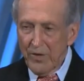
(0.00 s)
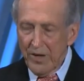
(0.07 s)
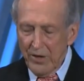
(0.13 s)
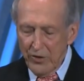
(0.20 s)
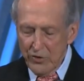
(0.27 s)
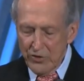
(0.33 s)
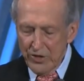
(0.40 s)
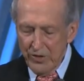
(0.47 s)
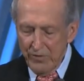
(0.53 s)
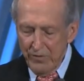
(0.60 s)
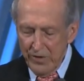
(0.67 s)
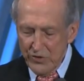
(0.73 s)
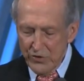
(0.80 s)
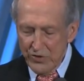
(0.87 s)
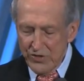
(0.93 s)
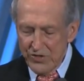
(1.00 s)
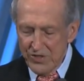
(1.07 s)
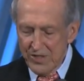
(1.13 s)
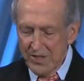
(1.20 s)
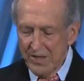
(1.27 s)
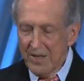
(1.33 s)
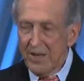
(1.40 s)
energy
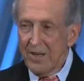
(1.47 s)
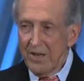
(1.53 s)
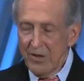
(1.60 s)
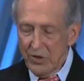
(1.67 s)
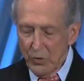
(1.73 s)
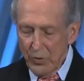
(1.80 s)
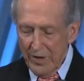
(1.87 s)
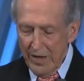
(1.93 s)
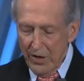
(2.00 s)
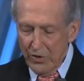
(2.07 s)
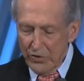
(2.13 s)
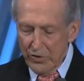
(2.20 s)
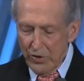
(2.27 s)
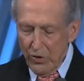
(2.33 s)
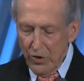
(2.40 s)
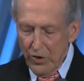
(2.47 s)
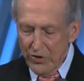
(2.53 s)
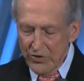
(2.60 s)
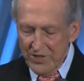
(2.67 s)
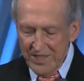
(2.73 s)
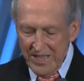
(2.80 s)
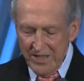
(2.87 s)
efficiency to allow
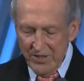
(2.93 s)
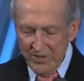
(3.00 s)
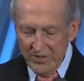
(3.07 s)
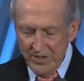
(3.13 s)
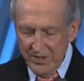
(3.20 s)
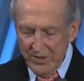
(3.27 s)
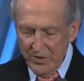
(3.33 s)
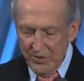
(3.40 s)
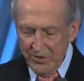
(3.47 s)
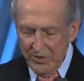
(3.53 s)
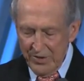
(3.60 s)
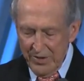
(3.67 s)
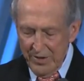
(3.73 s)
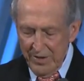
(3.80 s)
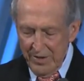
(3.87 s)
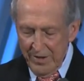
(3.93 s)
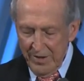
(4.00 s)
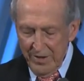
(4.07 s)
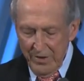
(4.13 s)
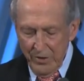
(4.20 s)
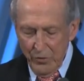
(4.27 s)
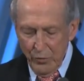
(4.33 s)
large data centers
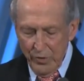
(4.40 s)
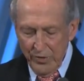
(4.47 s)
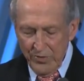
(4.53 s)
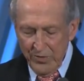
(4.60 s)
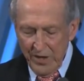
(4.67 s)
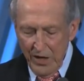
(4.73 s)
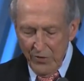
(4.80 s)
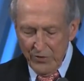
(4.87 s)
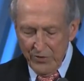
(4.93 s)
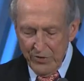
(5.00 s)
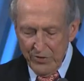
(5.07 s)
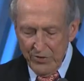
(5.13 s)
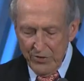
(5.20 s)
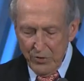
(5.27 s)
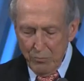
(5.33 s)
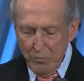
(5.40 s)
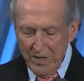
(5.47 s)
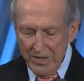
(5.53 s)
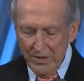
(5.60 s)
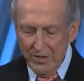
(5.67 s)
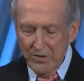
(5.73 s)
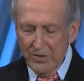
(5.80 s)
with thousands to
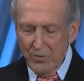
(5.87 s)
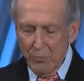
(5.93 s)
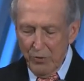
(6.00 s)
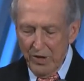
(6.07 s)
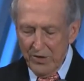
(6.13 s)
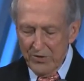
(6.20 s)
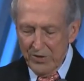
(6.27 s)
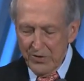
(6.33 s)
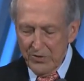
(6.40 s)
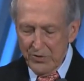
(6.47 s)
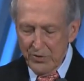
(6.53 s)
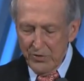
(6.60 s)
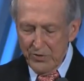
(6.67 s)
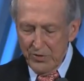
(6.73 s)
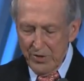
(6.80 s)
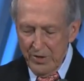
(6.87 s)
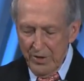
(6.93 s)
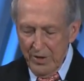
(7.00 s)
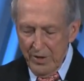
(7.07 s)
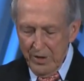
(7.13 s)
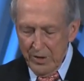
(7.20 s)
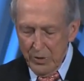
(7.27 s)
millions of processors
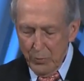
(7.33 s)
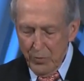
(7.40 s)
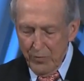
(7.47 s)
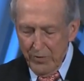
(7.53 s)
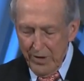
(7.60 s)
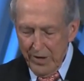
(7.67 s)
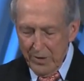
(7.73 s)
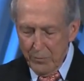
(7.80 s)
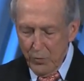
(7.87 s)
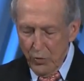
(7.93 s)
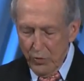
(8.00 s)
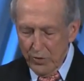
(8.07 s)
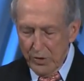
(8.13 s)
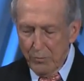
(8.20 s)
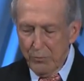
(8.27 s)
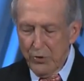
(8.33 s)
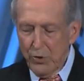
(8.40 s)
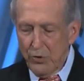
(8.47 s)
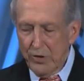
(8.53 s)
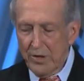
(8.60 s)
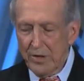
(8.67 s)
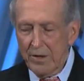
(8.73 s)
to provide more
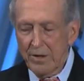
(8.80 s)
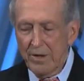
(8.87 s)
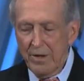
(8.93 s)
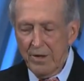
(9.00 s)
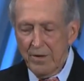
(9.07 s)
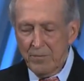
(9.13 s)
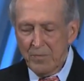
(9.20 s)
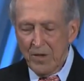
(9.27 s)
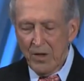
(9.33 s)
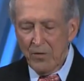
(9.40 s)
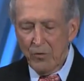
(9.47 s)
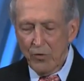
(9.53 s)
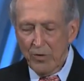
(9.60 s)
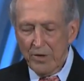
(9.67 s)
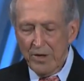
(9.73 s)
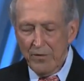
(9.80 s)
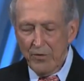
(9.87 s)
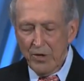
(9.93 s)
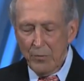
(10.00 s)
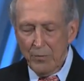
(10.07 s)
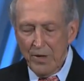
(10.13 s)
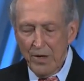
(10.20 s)
computing for a given
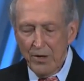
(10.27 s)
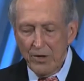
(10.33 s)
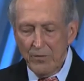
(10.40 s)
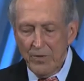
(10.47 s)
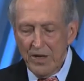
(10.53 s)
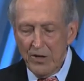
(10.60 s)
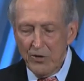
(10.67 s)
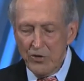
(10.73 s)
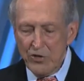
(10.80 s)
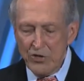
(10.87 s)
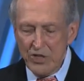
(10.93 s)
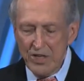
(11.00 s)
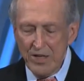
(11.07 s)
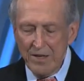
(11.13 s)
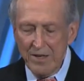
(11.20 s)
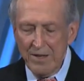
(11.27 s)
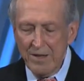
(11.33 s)
amount of energy.